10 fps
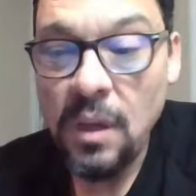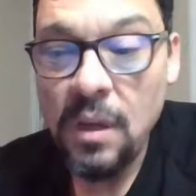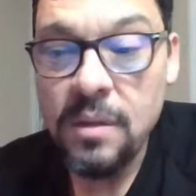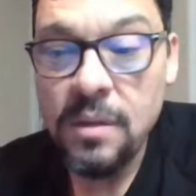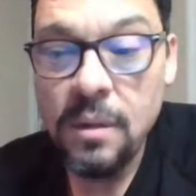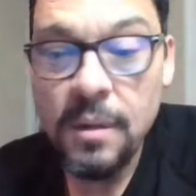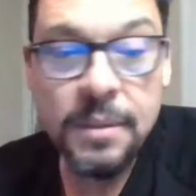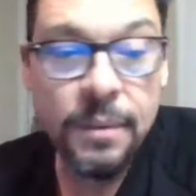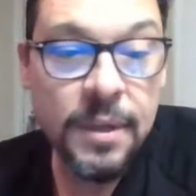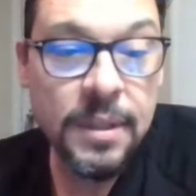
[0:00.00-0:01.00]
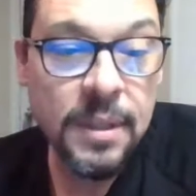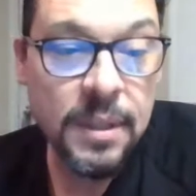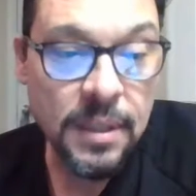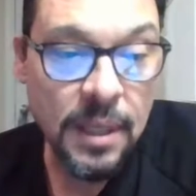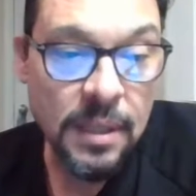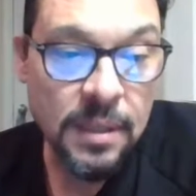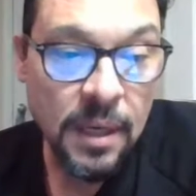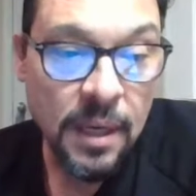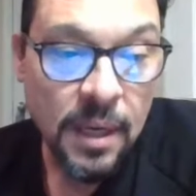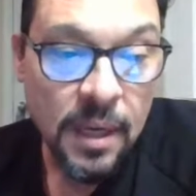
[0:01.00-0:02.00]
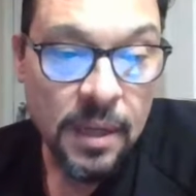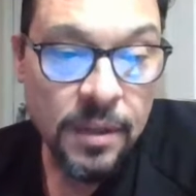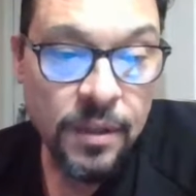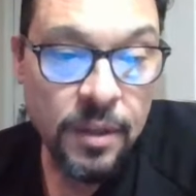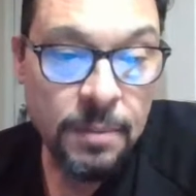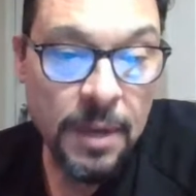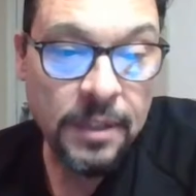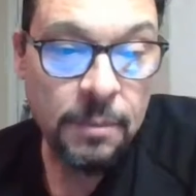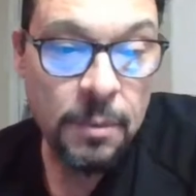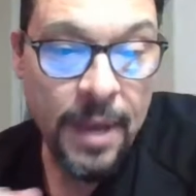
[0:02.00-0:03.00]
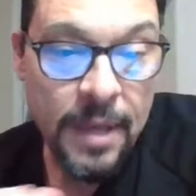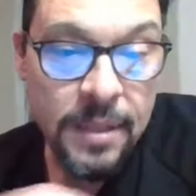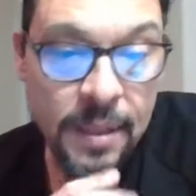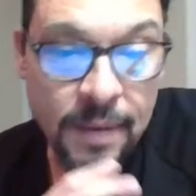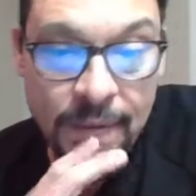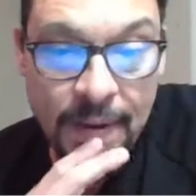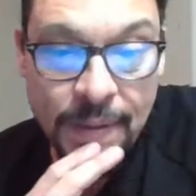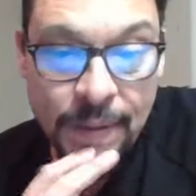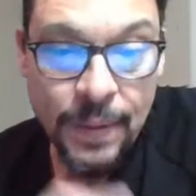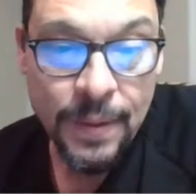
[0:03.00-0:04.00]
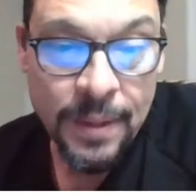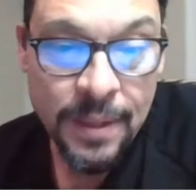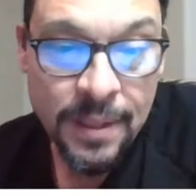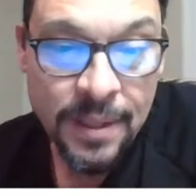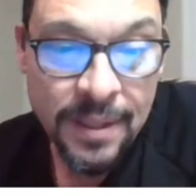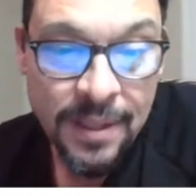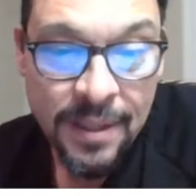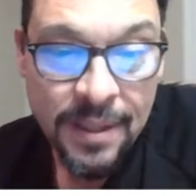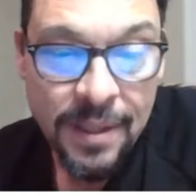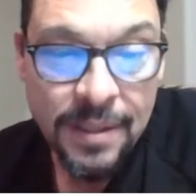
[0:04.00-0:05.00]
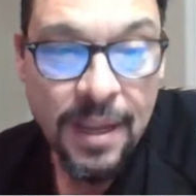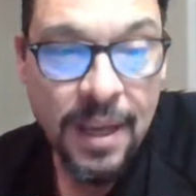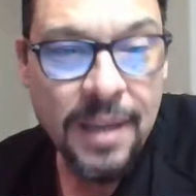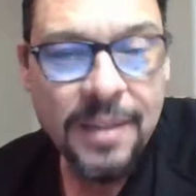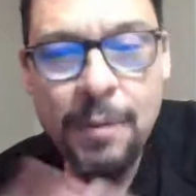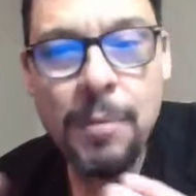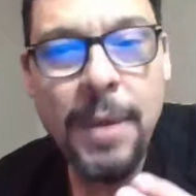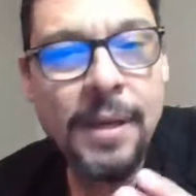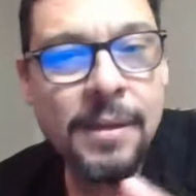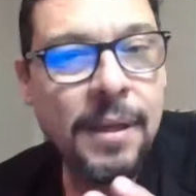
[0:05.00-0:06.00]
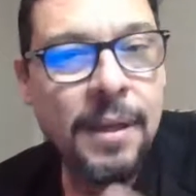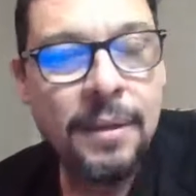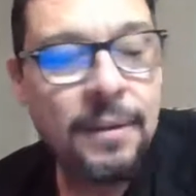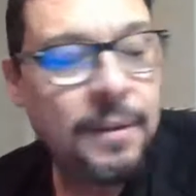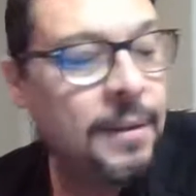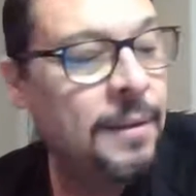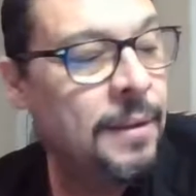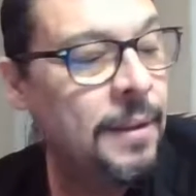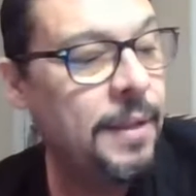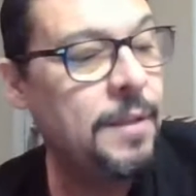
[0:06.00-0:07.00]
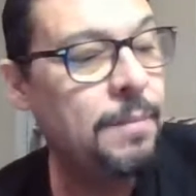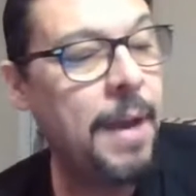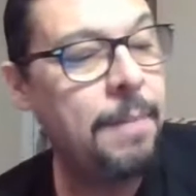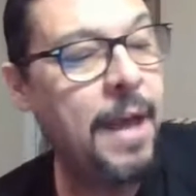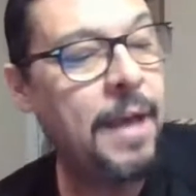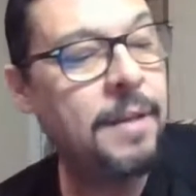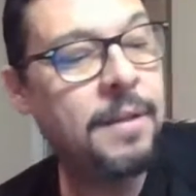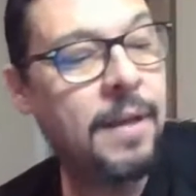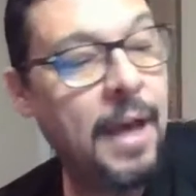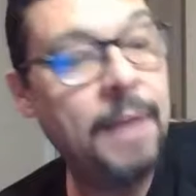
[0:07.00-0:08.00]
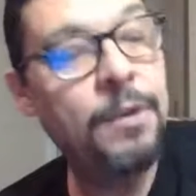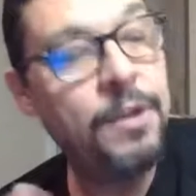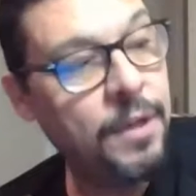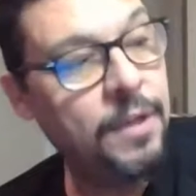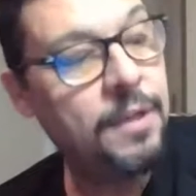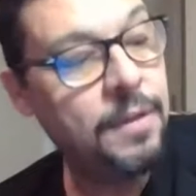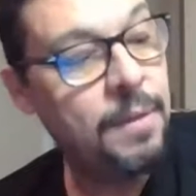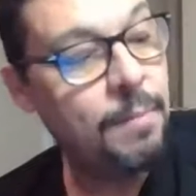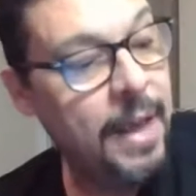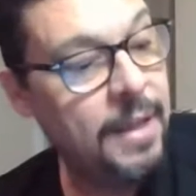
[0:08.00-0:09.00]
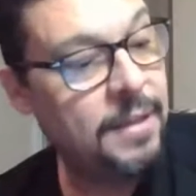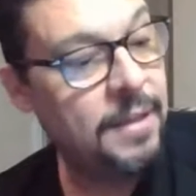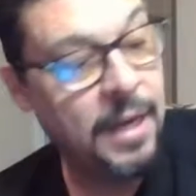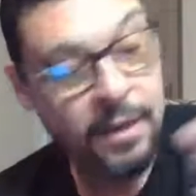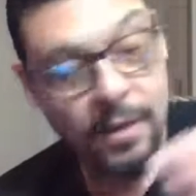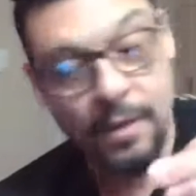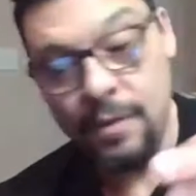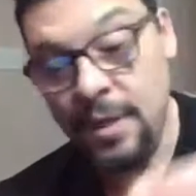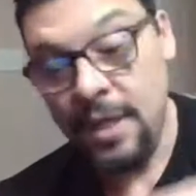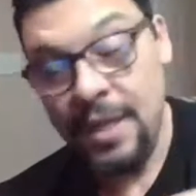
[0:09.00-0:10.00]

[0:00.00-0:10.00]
So let's see what Christina says. Did you hear about double masking, Fauci? I had double masking. Here's my mask. I will show you the mask that I use.